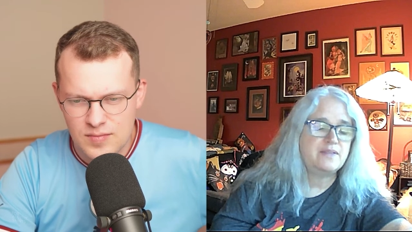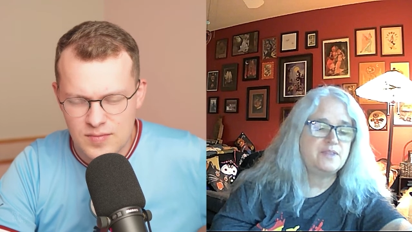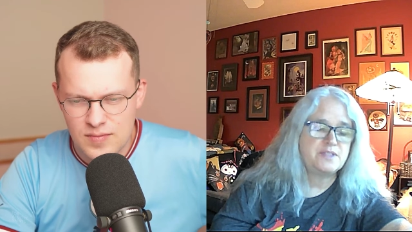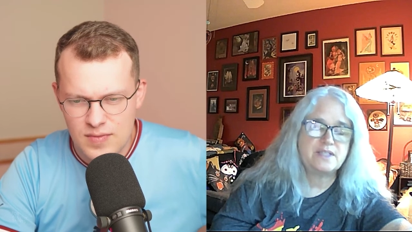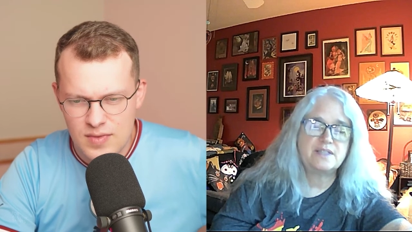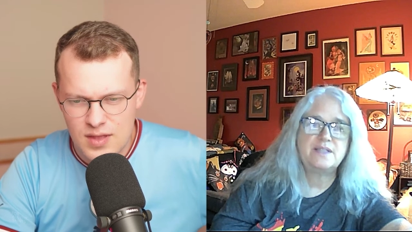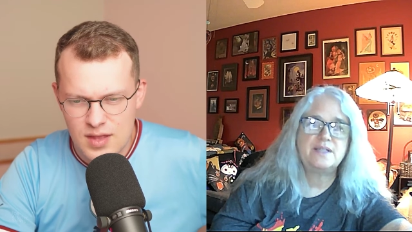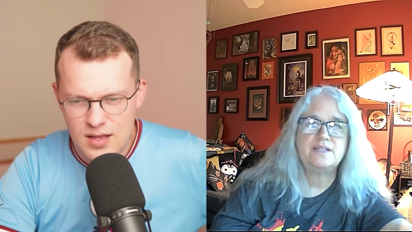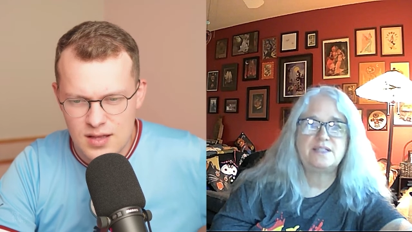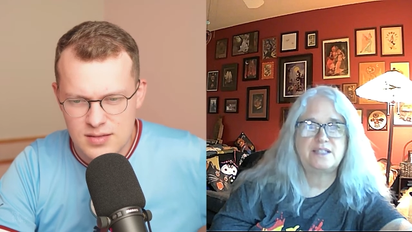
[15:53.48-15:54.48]
Speaker 1: back in the
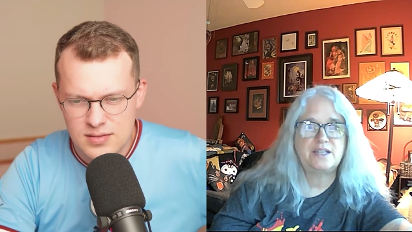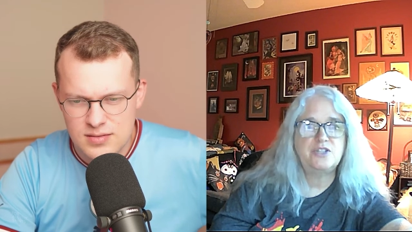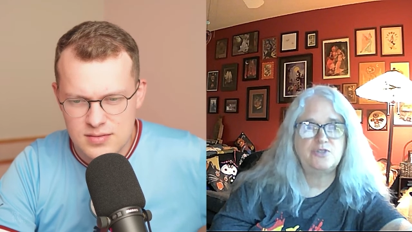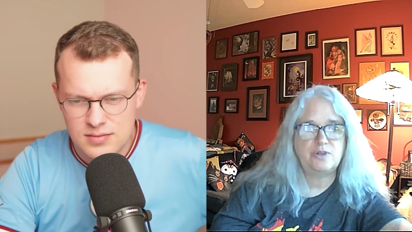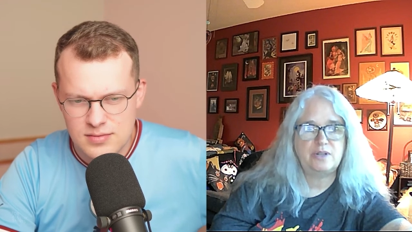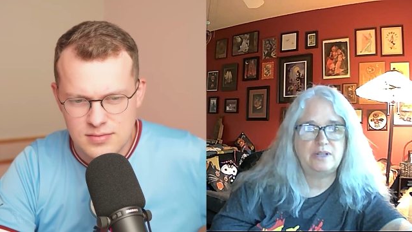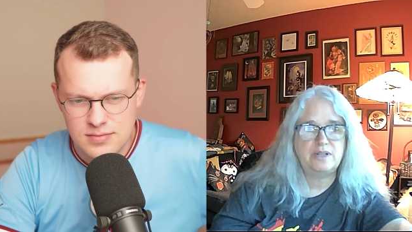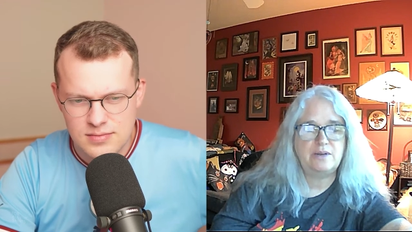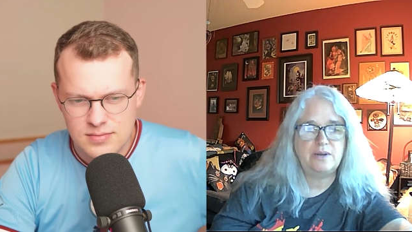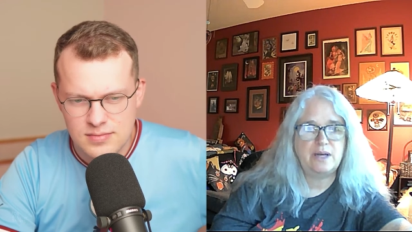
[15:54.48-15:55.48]
16th
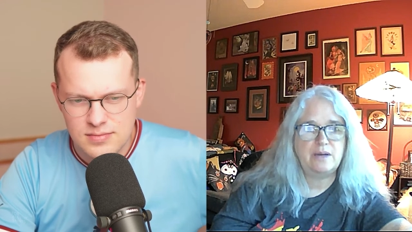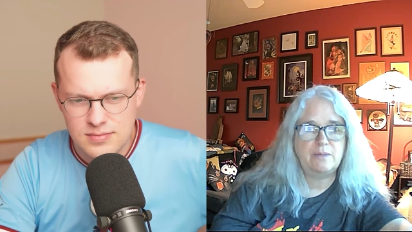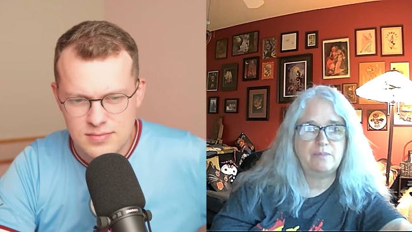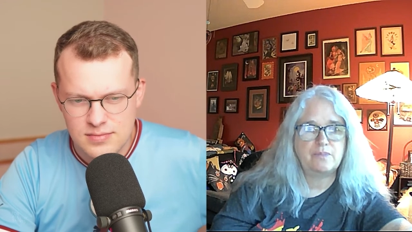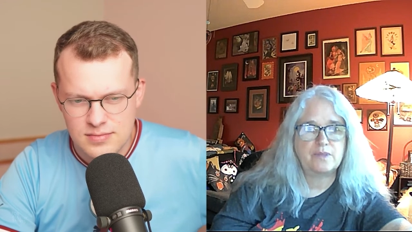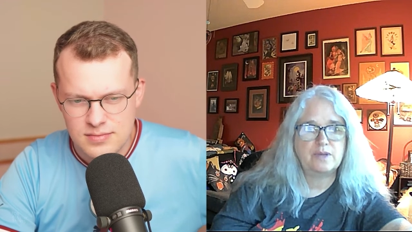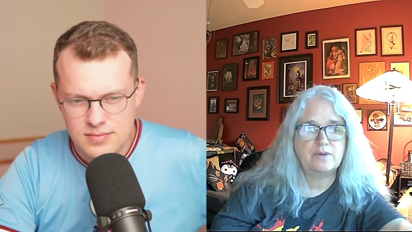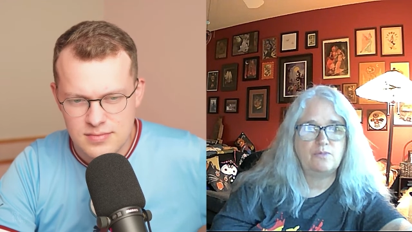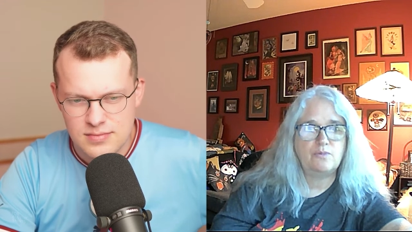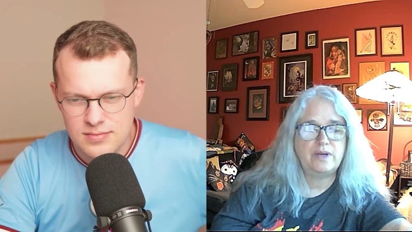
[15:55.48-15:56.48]
century um,
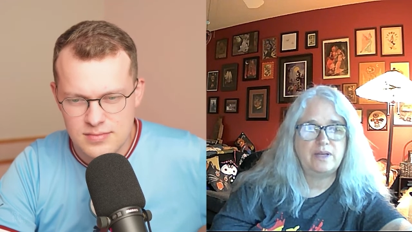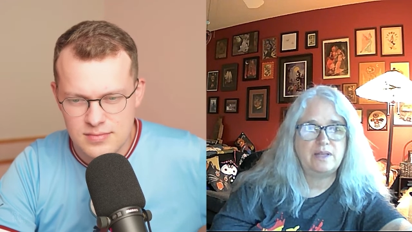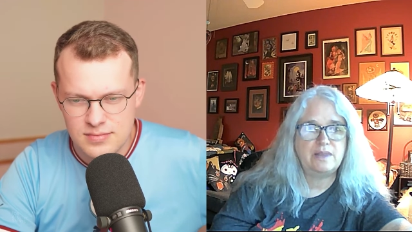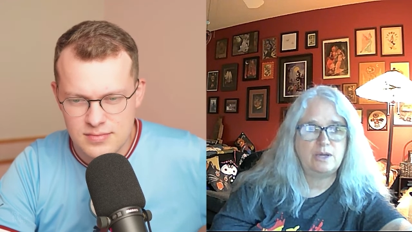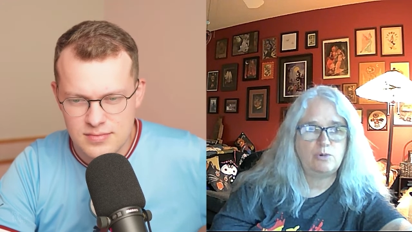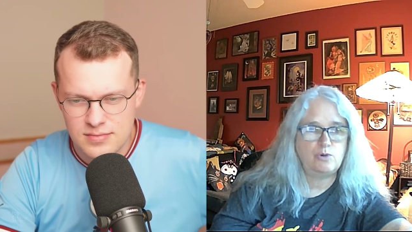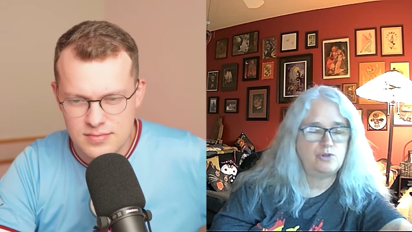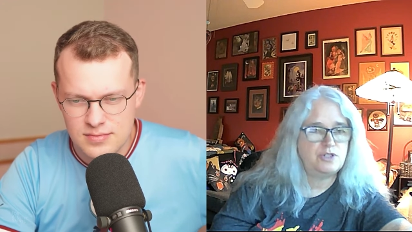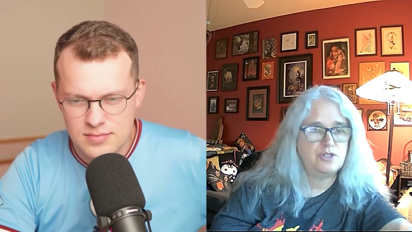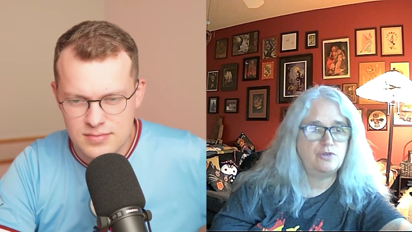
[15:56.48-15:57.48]
when there
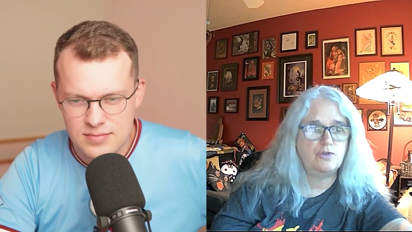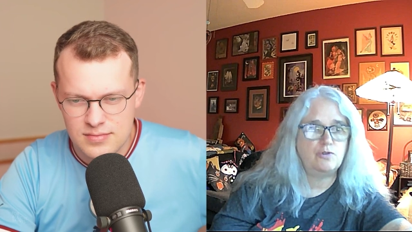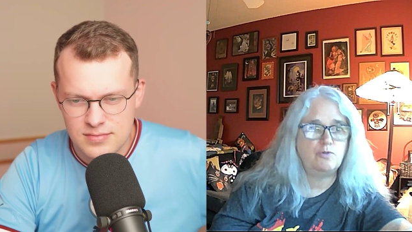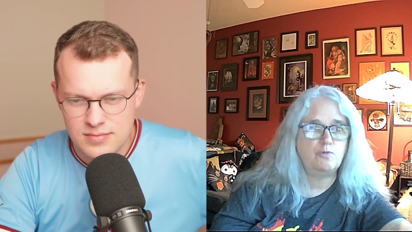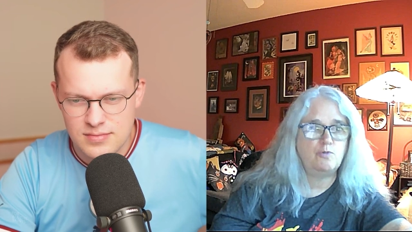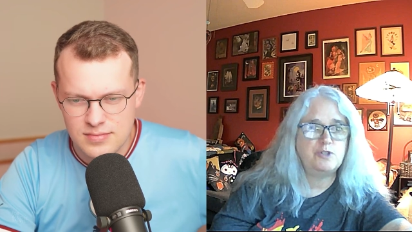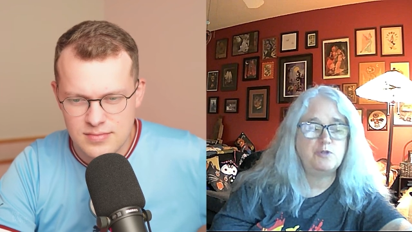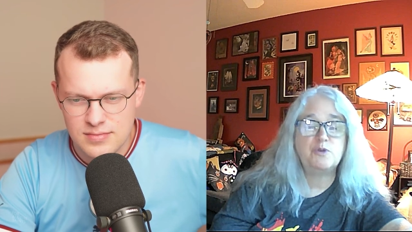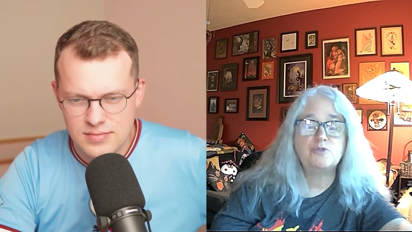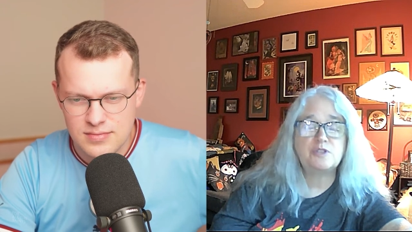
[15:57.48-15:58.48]
were still
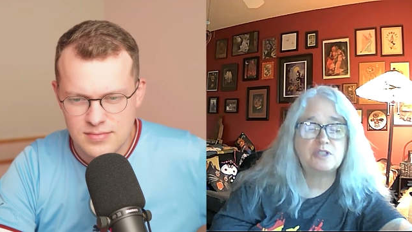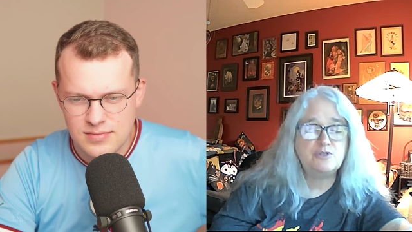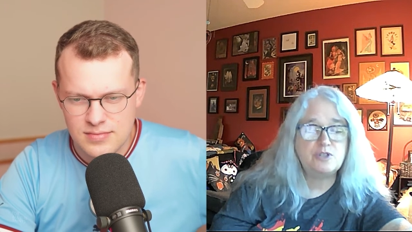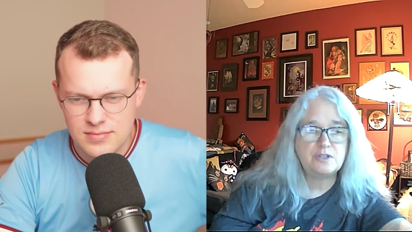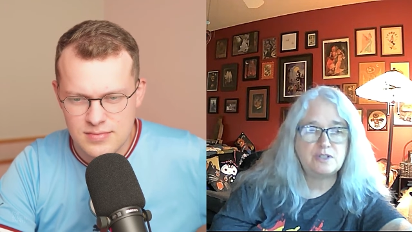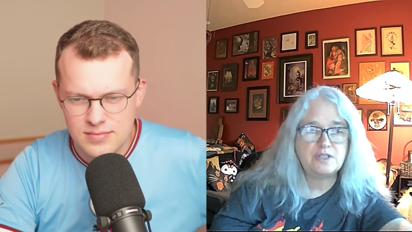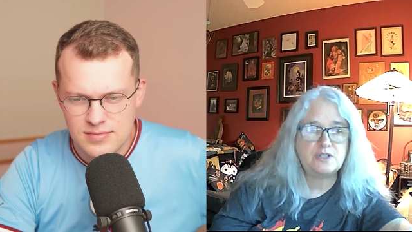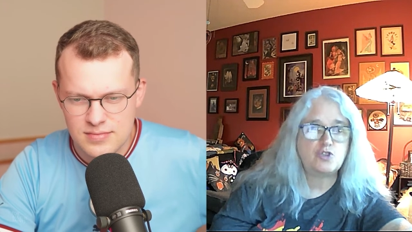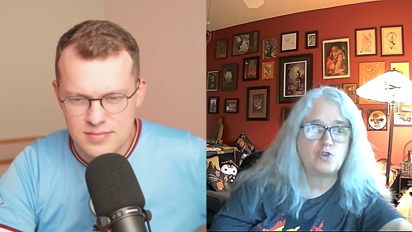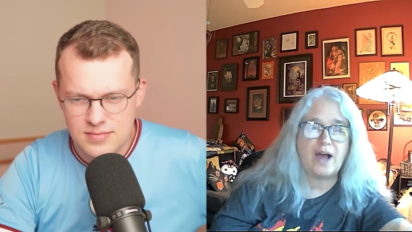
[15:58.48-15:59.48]
witch persecutions
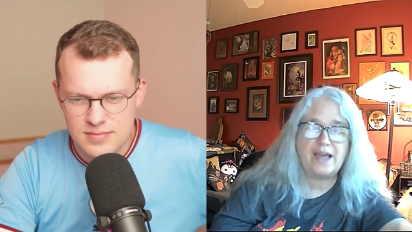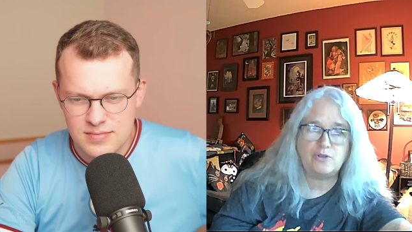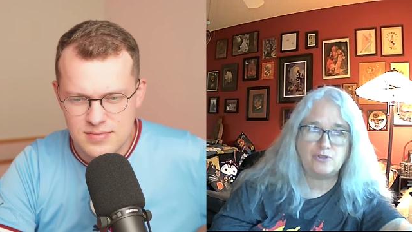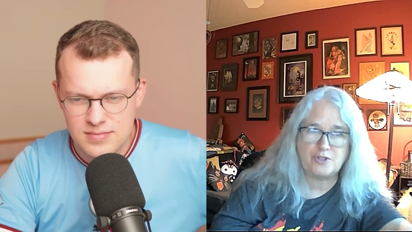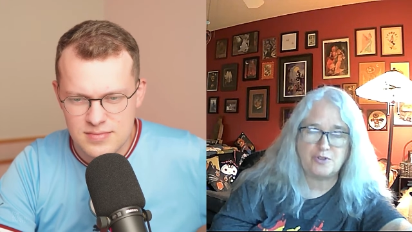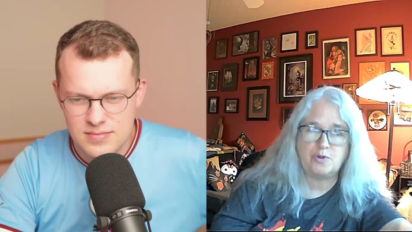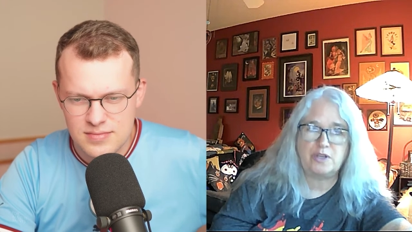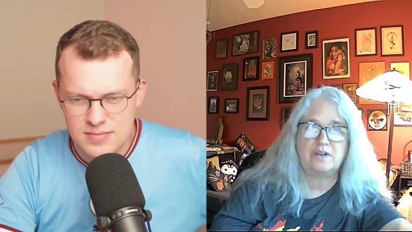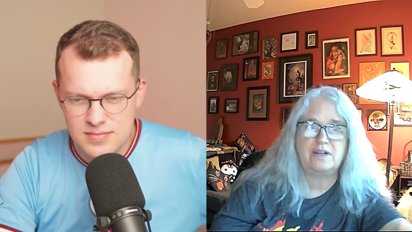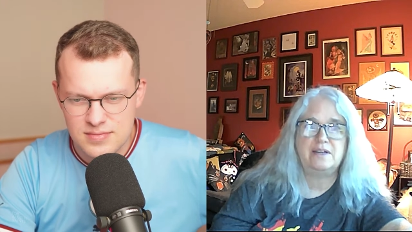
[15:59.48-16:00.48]
and trials
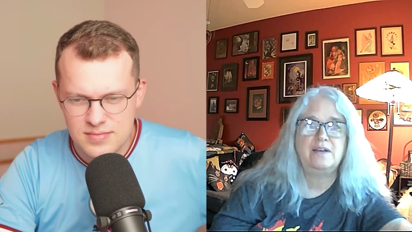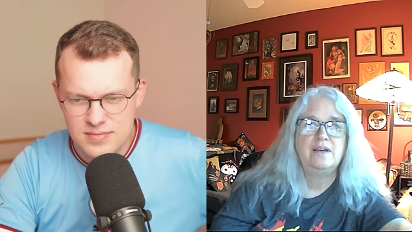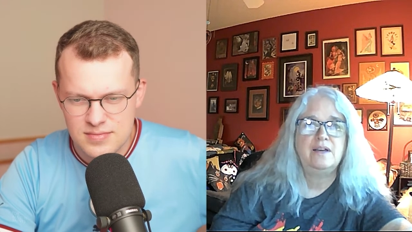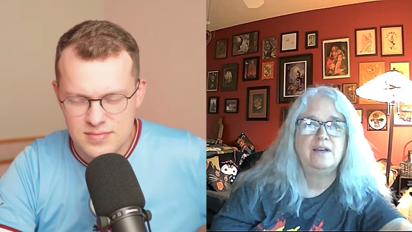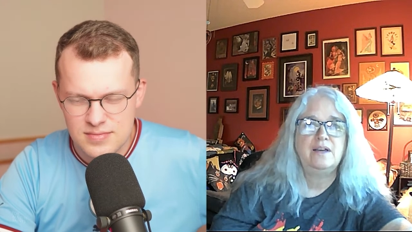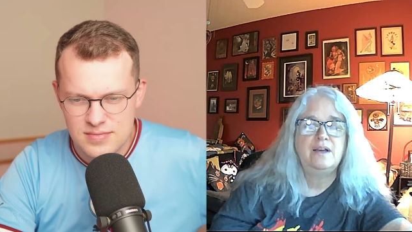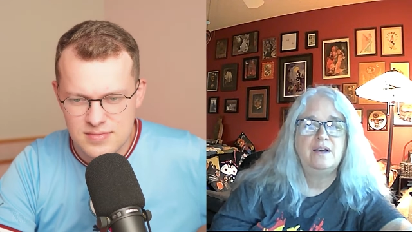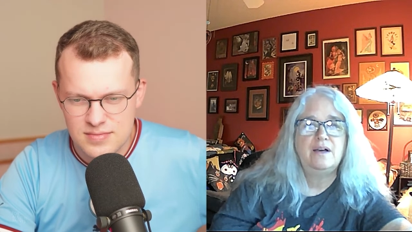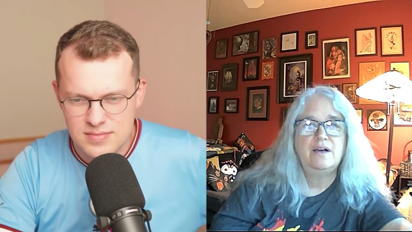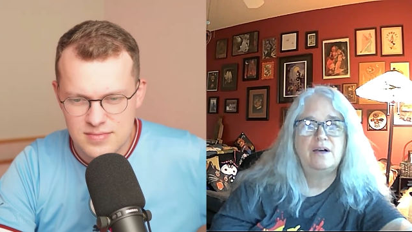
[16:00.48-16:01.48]
going on.
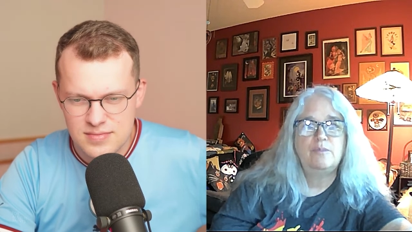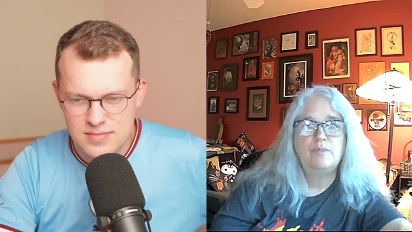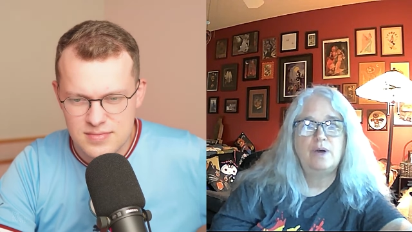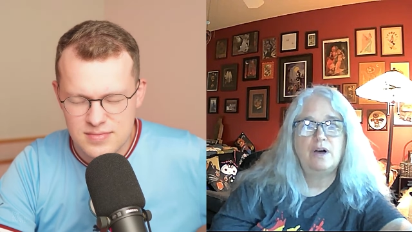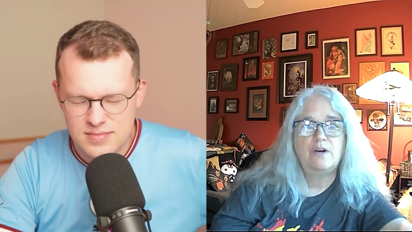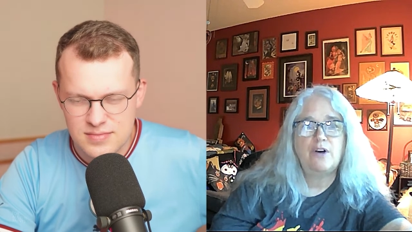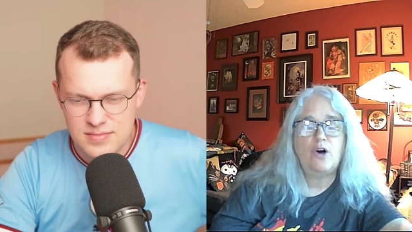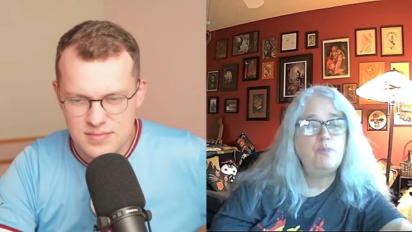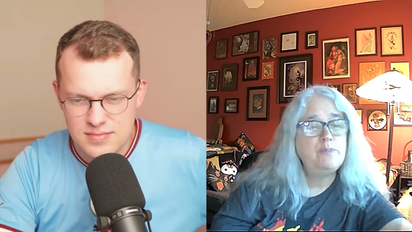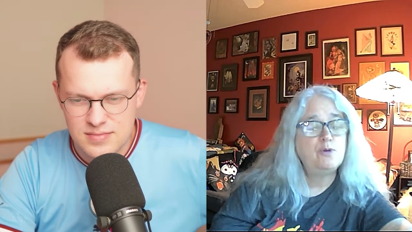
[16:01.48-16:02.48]
Um, of all